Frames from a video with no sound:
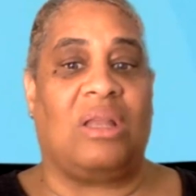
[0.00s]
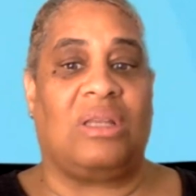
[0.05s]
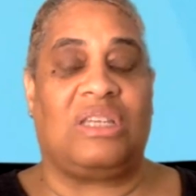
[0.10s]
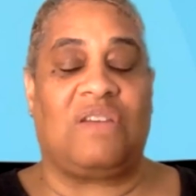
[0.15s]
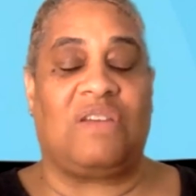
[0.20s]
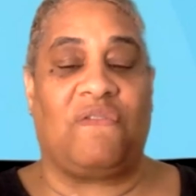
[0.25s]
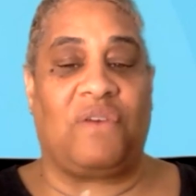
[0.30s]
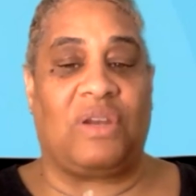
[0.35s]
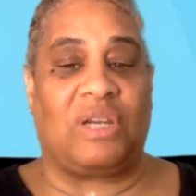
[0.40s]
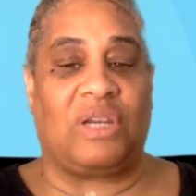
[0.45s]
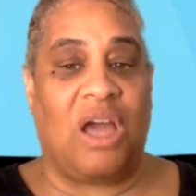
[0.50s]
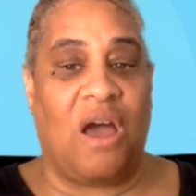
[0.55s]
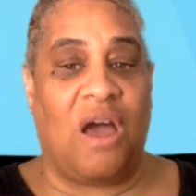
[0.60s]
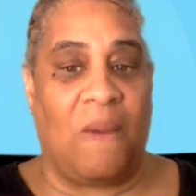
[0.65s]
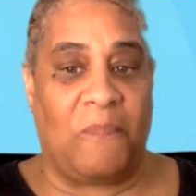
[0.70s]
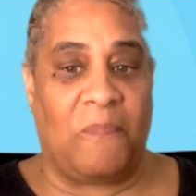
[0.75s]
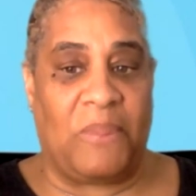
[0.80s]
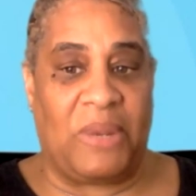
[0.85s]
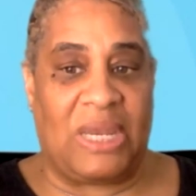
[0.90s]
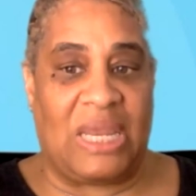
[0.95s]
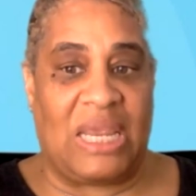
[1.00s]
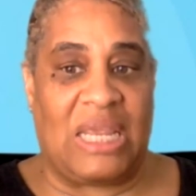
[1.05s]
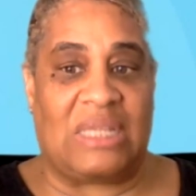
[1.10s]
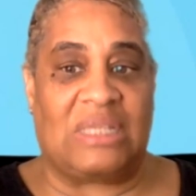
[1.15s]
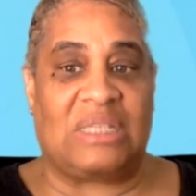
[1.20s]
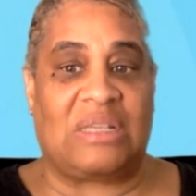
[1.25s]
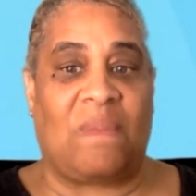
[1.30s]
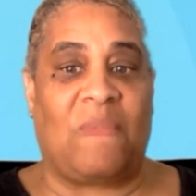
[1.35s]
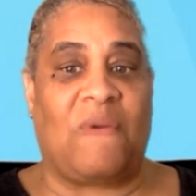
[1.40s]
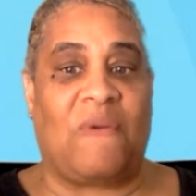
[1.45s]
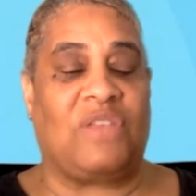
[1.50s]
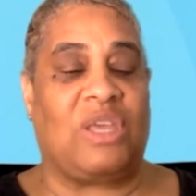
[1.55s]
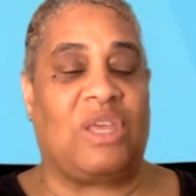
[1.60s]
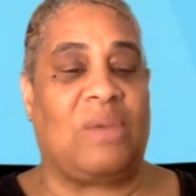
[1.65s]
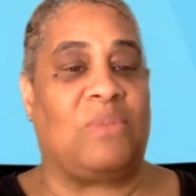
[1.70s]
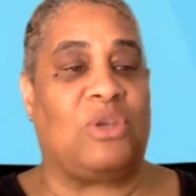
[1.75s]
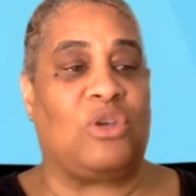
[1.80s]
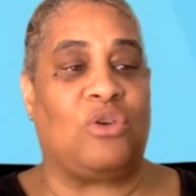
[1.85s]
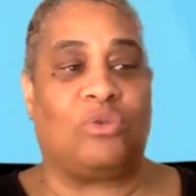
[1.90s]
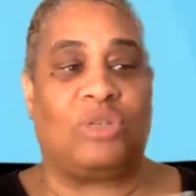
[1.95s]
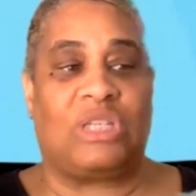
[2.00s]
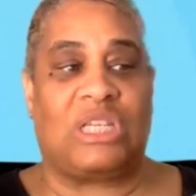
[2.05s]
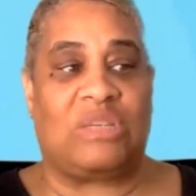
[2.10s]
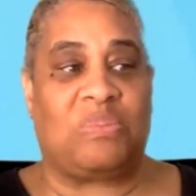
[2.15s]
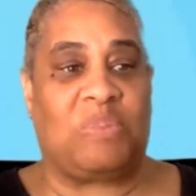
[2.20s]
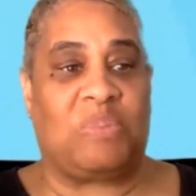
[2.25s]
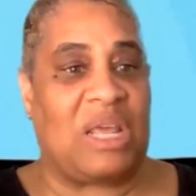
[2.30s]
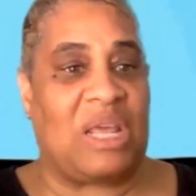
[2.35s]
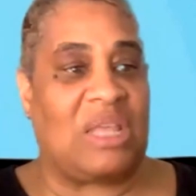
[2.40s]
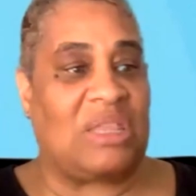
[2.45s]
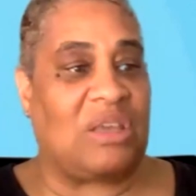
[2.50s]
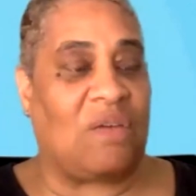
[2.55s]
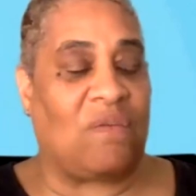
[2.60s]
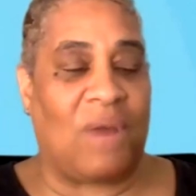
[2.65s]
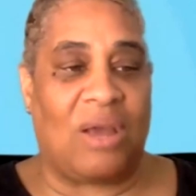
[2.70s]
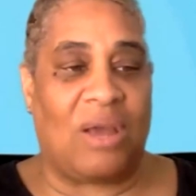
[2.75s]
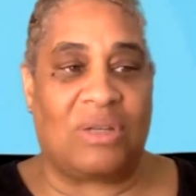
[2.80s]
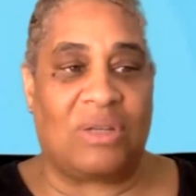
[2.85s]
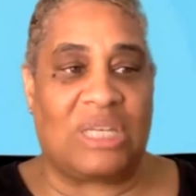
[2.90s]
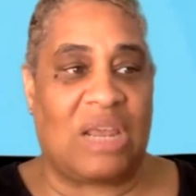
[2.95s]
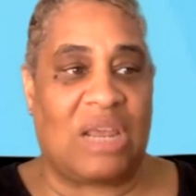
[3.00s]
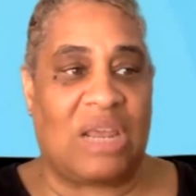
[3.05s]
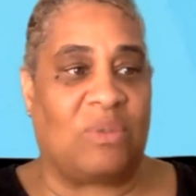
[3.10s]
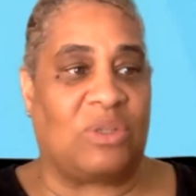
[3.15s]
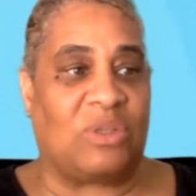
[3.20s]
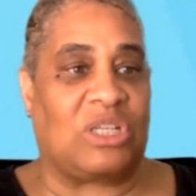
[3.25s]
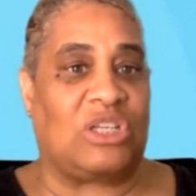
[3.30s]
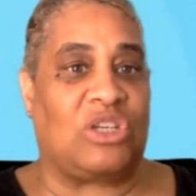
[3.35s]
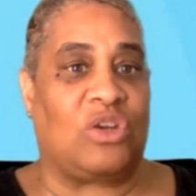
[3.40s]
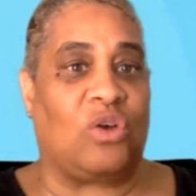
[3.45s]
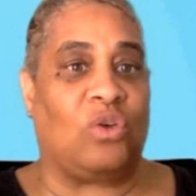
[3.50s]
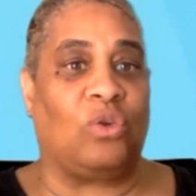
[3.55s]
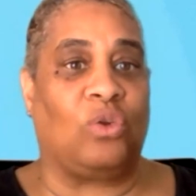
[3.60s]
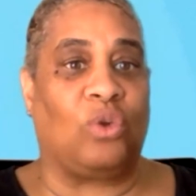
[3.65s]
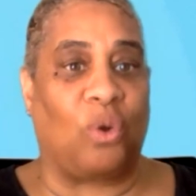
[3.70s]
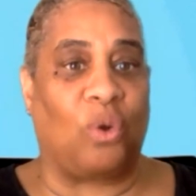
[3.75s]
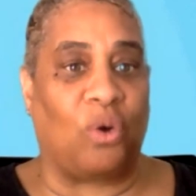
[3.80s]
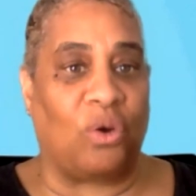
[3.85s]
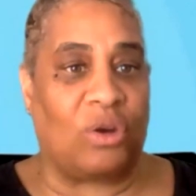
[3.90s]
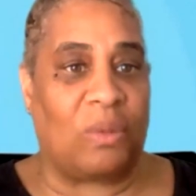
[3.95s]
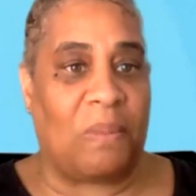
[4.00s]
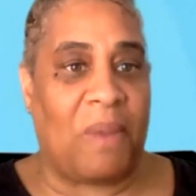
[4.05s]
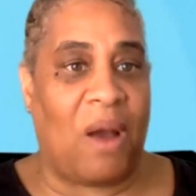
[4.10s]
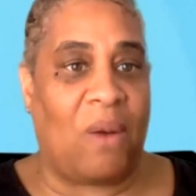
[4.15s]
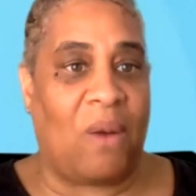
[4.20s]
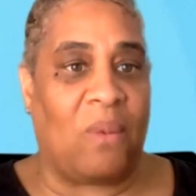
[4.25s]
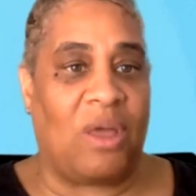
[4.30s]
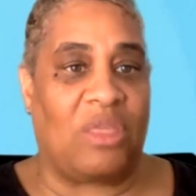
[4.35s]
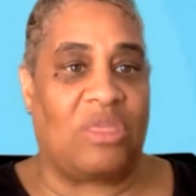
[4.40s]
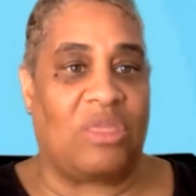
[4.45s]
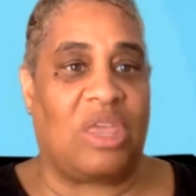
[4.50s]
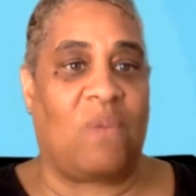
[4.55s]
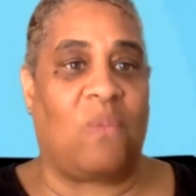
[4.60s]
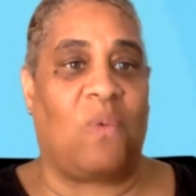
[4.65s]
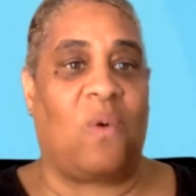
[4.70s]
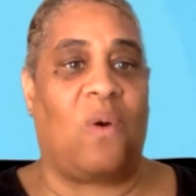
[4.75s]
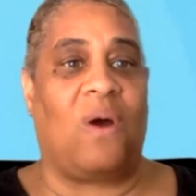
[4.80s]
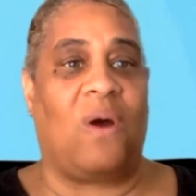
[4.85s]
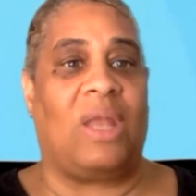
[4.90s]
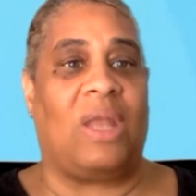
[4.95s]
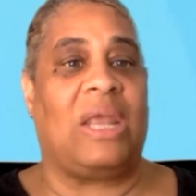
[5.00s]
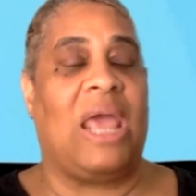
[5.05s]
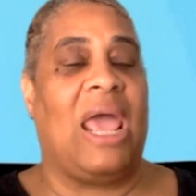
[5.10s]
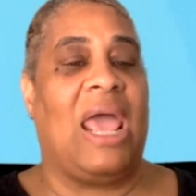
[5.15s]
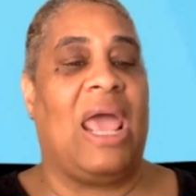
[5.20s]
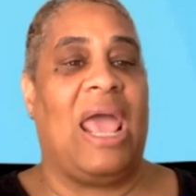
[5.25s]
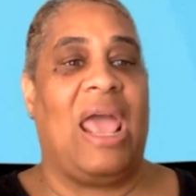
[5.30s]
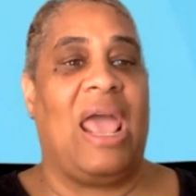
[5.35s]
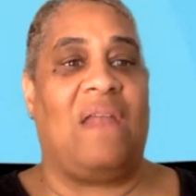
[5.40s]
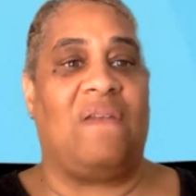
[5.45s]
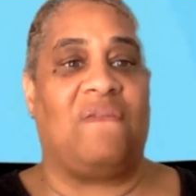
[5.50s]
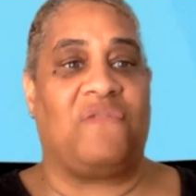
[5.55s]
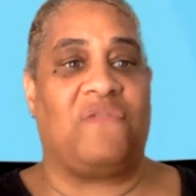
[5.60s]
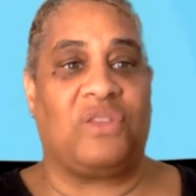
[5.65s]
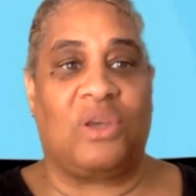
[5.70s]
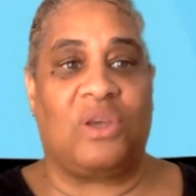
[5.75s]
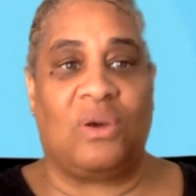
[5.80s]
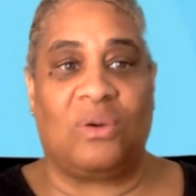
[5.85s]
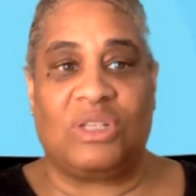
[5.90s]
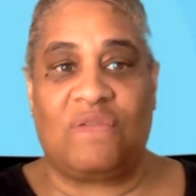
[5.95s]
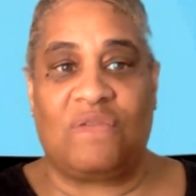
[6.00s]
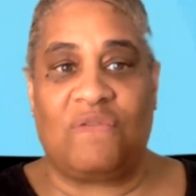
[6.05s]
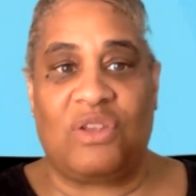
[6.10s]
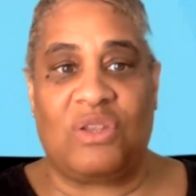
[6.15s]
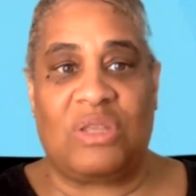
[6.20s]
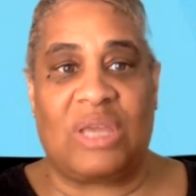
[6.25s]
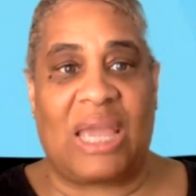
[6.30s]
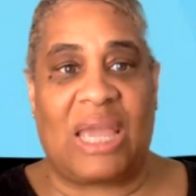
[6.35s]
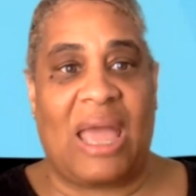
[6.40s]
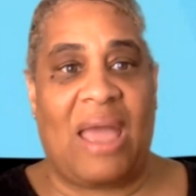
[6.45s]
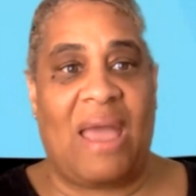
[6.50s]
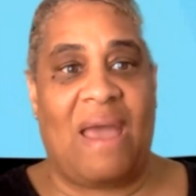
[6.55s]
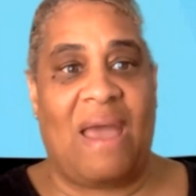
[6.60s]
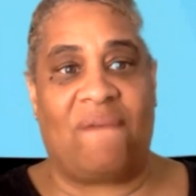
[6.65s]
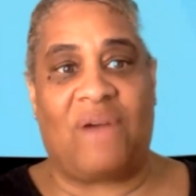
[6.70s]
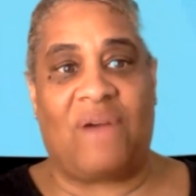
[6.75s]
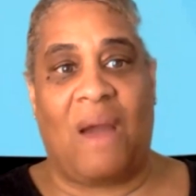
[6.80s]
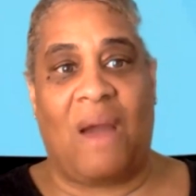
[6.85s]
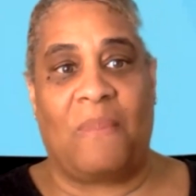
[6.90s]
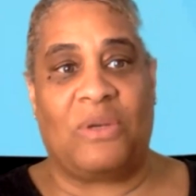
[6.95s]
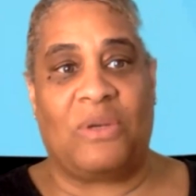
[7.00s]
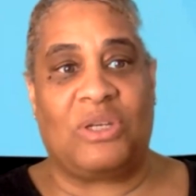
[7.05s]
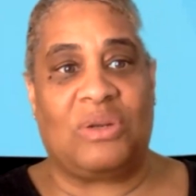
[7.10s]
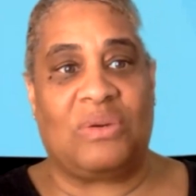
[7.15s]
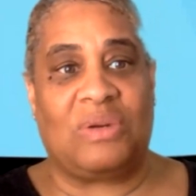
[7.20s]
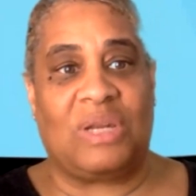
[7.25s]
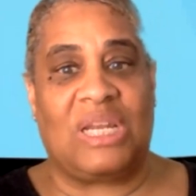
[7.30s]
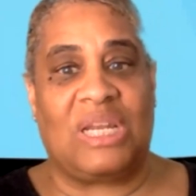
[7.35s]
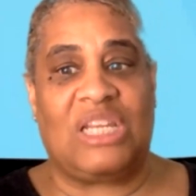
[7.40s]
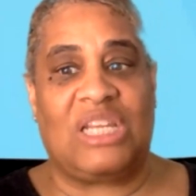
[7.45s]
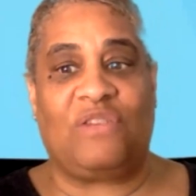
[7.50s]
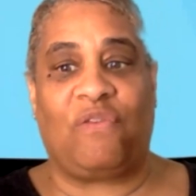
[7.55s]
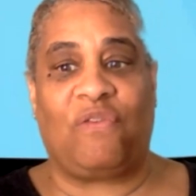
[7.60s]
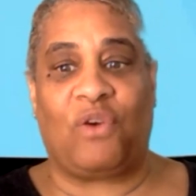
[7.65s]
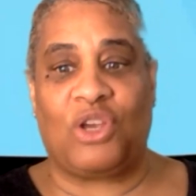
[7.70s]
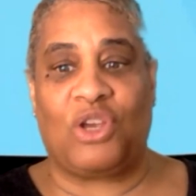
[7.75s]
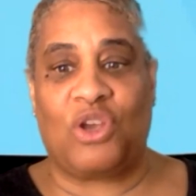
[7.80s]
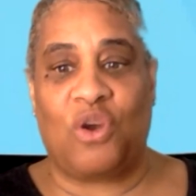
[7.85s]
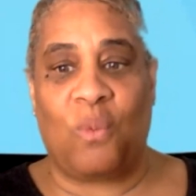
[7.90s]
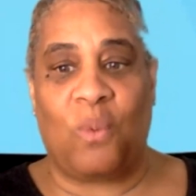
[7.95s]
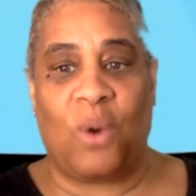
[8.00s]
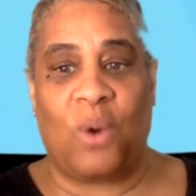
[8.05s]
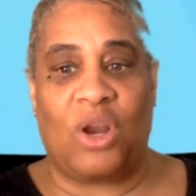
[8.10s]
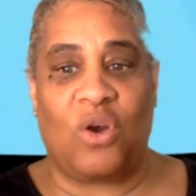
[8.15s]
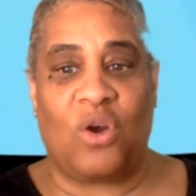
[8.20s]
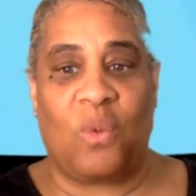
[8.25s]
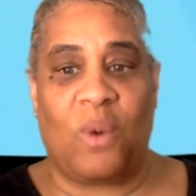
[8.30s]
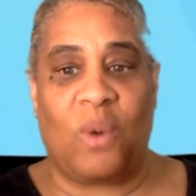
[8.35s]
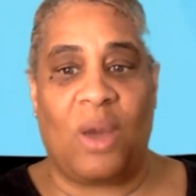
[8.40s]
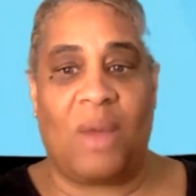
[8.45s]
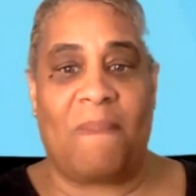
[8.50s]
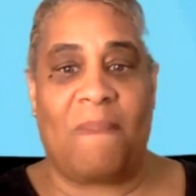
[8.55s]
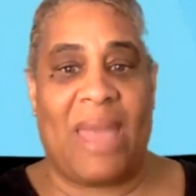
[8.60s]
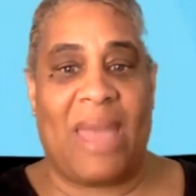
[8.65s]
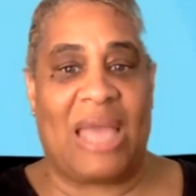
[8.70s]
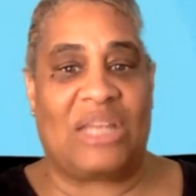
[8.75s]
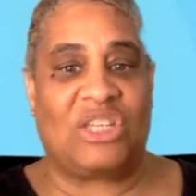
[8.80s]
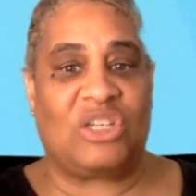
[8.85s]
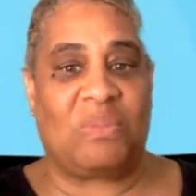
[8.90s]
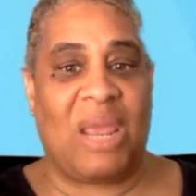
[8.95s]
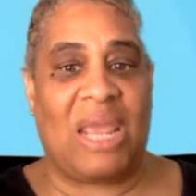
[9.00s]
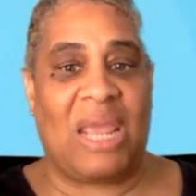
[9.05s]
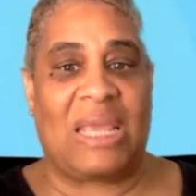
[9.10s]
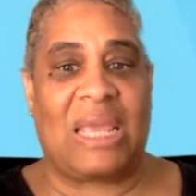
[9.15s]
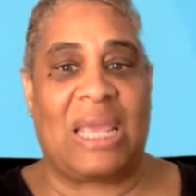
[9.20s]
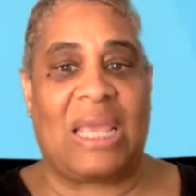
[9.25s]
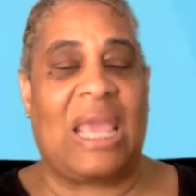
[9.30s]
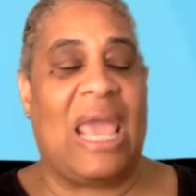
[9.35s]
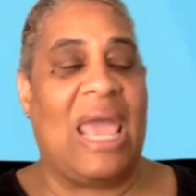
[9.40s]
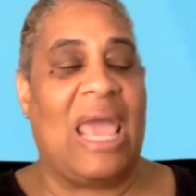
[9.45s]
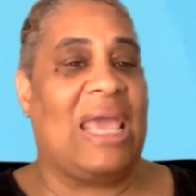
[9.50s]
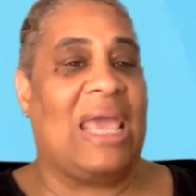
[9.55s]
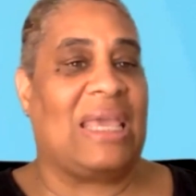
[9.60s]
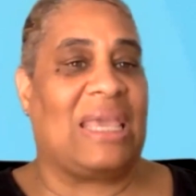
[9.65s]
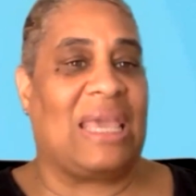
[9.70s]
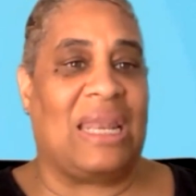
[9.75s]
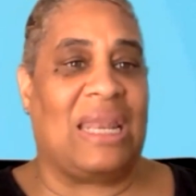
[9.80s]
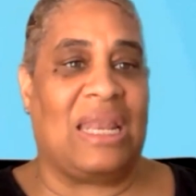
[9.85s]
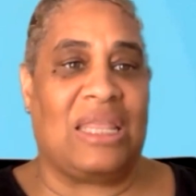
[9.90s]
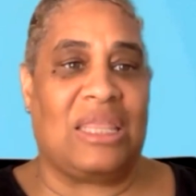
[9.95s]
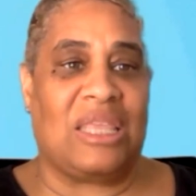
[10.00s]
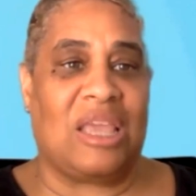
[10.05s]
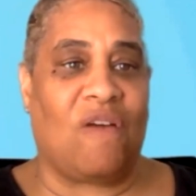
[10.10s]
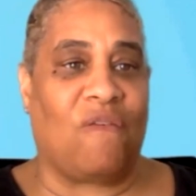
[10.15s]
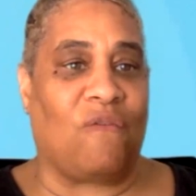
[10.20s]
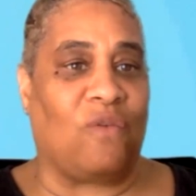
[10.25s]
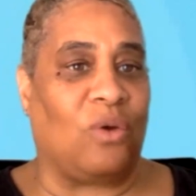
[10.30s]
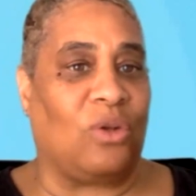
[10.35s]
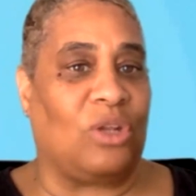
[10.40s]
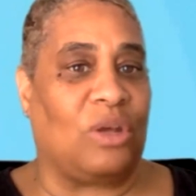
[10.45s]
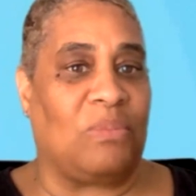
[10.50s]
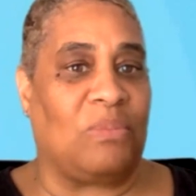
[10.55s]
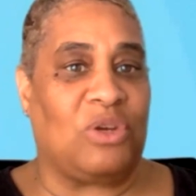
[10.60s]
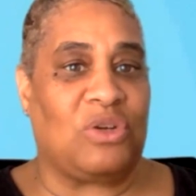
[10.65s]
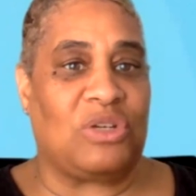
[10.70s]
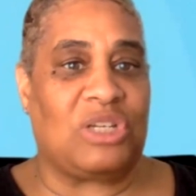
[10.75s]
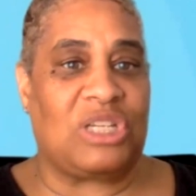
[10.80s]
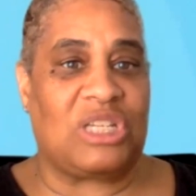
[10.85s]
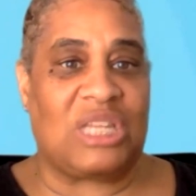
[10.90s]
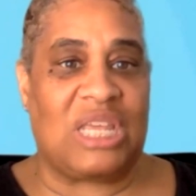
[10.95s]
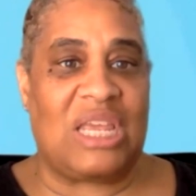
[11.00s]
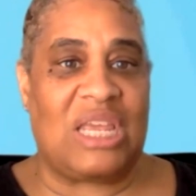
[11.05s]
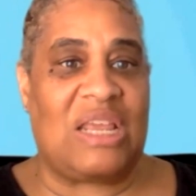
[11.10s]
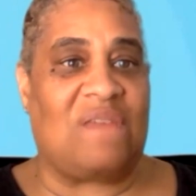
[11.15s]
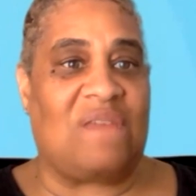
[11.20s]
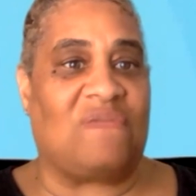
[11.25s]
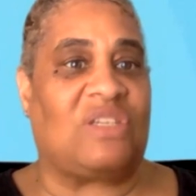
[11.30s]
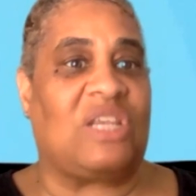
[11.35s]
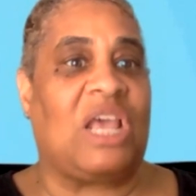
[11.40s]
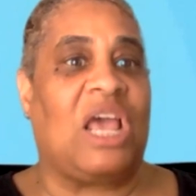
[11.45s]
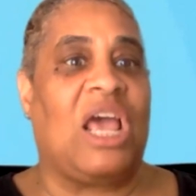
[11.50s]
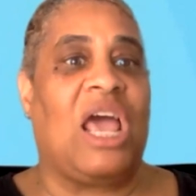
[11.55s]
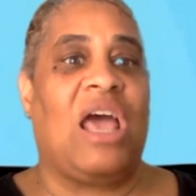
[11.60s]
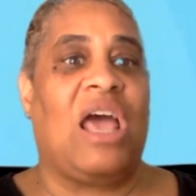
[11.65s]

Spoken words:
different companies. Some of them you'll just be at their roundtables and you'll learn about what they want. And for those of you that have opportunities for your one-on-one matchmaking, get in there, roll up your sleeves.